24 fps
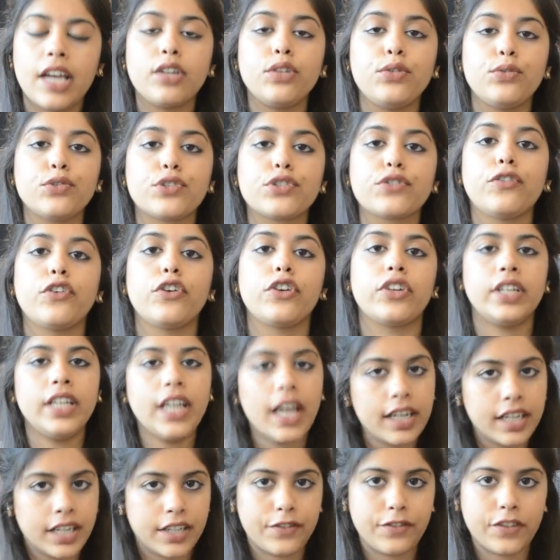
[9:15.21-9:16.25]
and used for
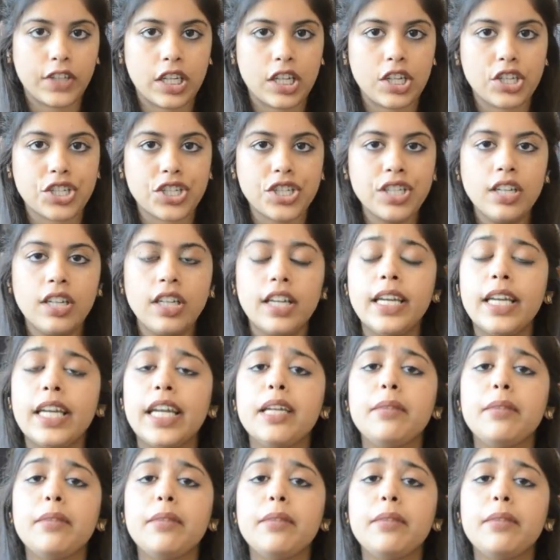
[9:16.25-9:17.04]
re-identification,